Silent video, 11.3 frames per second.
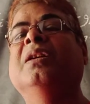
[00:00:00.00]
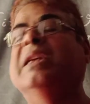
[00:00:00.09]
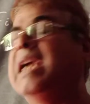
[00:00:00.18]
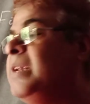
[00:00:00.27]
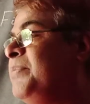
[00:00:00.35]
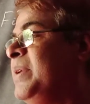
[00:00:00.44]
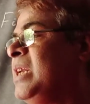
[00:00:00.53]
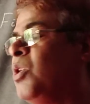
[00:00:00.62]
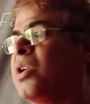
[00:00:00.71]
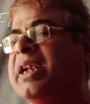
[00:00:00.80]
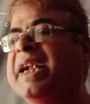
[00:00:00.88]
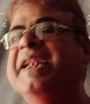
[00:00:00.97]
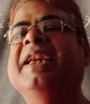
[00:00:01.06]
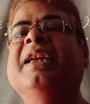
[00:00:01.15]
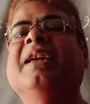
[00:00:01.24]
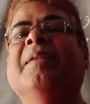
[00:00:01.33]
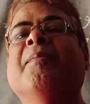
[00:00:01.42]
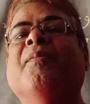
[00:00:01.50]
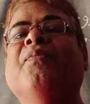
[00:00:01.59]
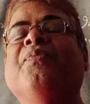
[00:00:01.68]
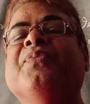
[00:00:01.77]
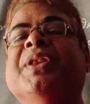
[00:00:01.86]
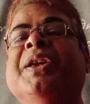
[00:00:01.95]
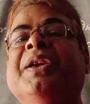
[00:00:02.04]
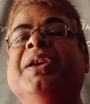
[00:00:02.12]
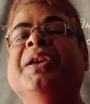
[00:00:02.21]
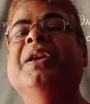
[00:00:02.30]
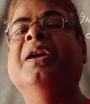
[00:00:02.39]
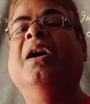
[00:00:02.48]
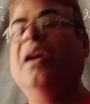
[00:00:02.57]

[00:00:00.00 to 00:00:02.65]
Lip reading: helping or aiding the